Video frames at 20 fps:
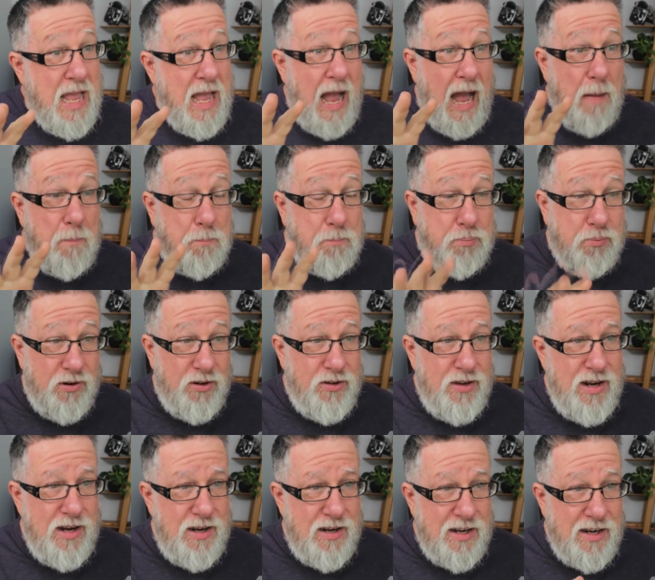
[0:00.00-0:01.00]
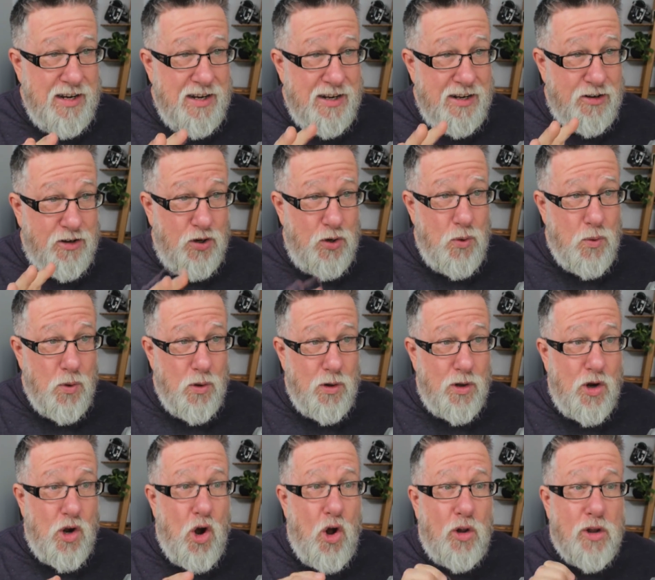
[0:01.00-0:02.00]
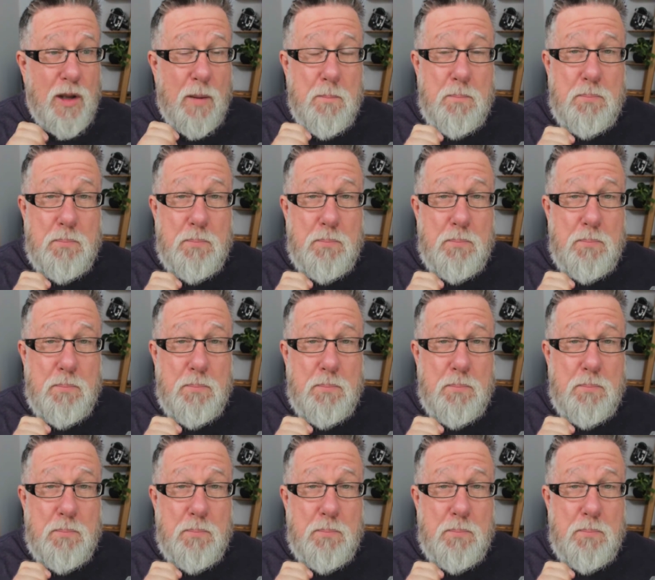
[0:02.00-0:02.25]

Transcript: A brilliant tool called